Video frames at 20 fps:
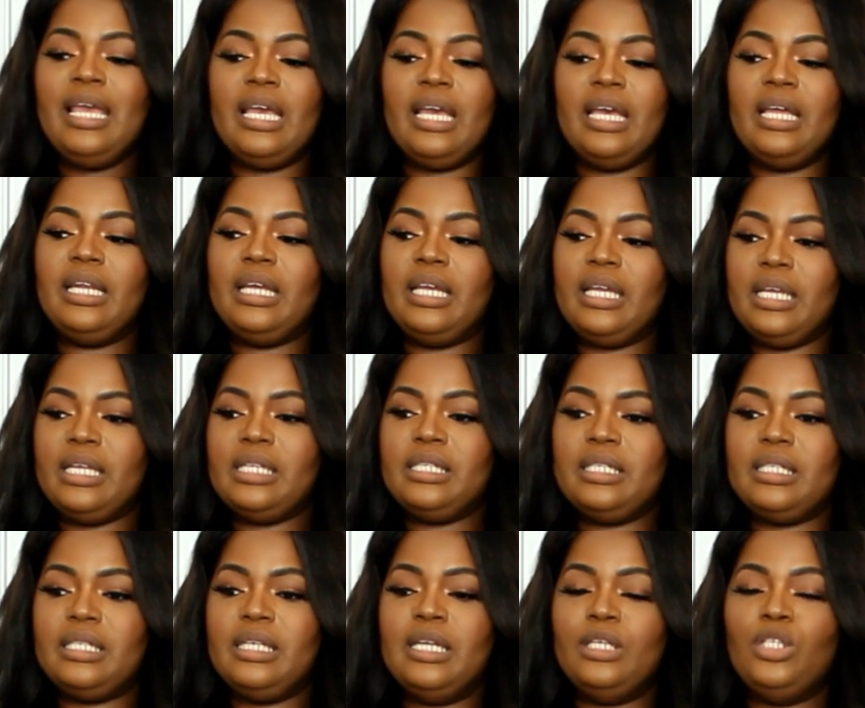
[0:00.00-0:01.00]
it
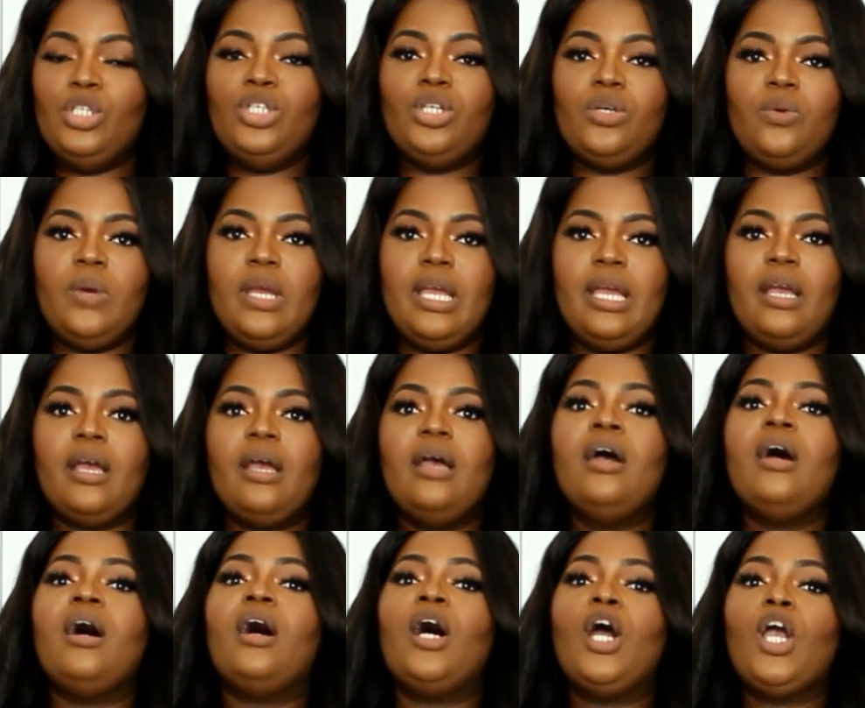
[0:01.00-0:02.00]
is doing
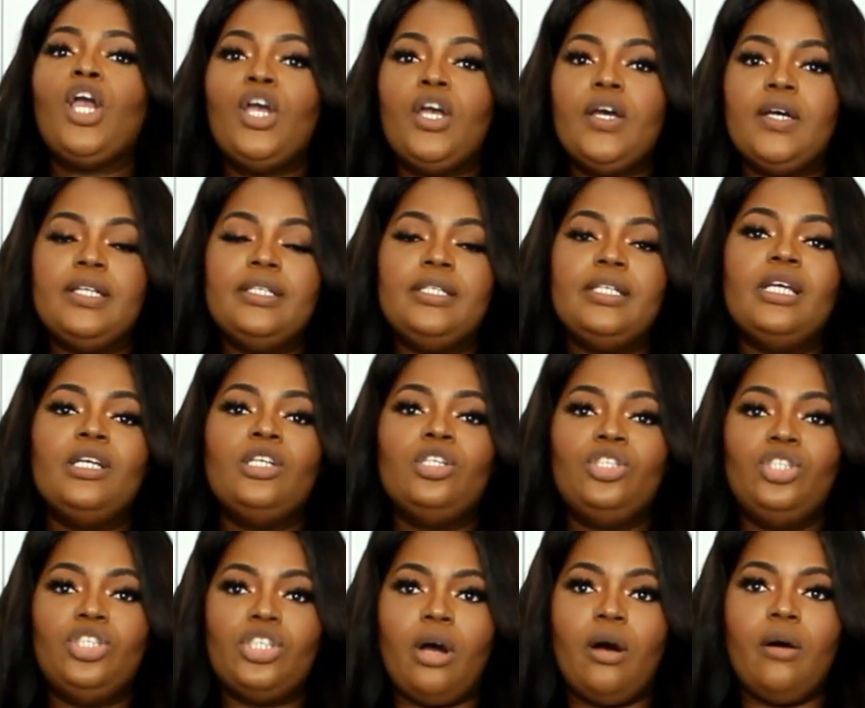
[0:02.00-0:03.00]
a good
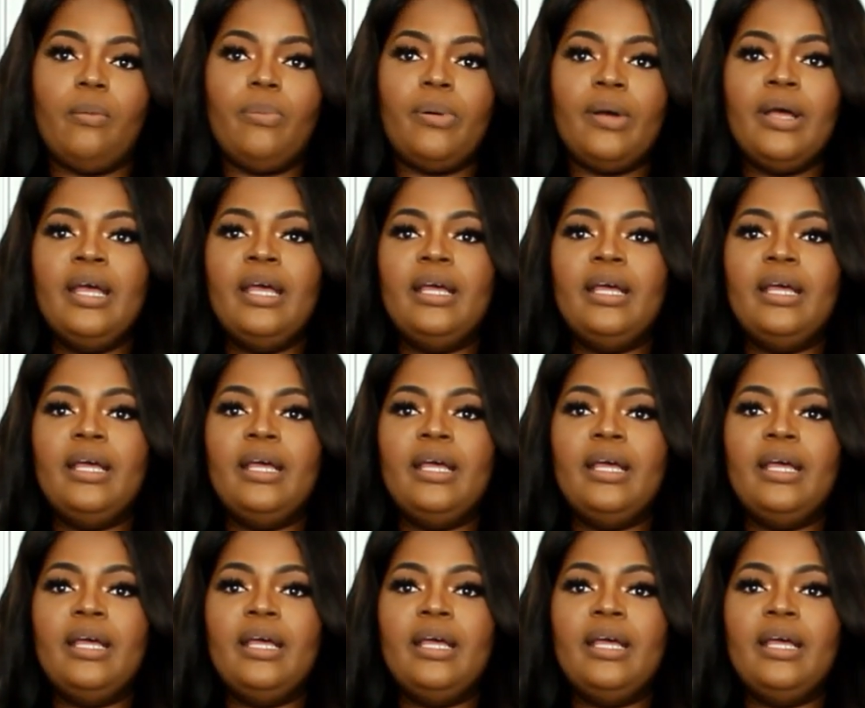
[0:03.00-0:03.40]
job.